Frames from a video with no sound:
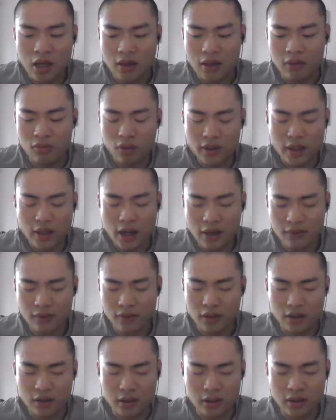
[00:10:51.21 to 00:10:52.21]

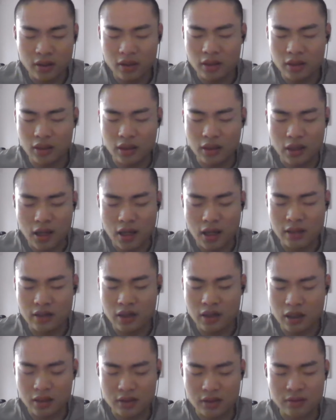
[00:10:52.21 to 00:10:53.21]
whatever. I
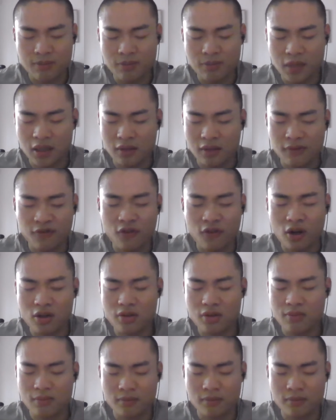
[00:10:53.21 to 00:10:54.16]
just make first.